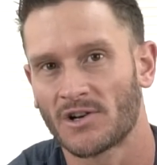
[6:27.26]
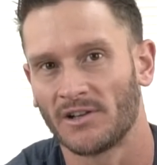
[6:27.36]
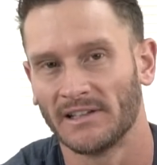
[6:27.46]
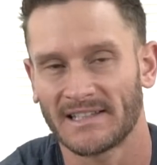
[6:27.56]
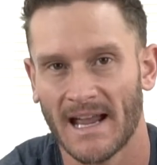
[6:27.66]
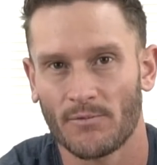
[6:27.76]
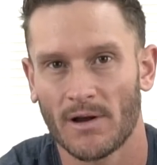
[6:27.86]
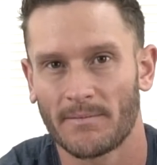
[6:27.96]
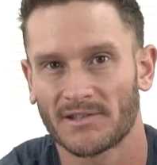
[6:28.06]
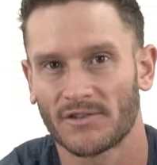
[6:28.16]
called a type
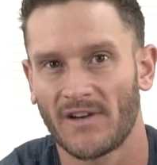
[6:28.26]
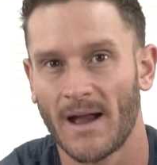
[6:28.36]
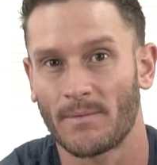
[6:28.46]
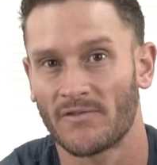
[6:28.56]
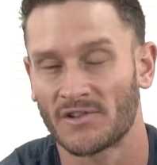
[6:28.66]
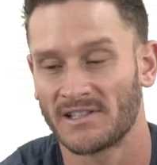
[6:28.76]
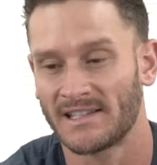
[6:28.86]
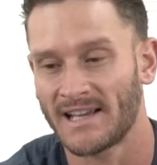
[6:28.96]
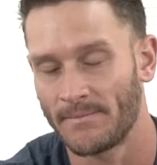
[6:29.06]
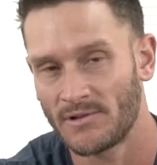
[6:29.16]
1 muscle fiber versus a
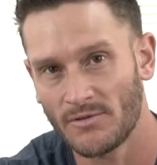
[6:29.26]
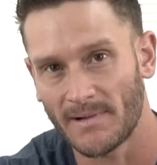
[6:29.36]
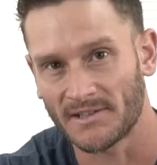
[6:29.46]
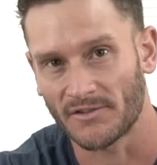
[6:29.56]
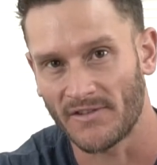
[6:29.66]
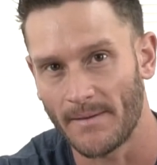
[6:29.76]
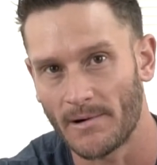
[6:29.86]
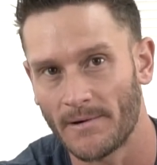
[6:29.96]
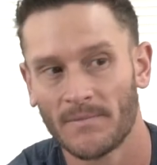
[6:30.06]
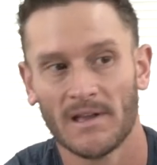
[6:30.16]
type 2 muscle
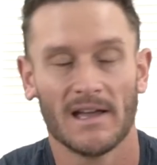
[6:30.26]
fiber,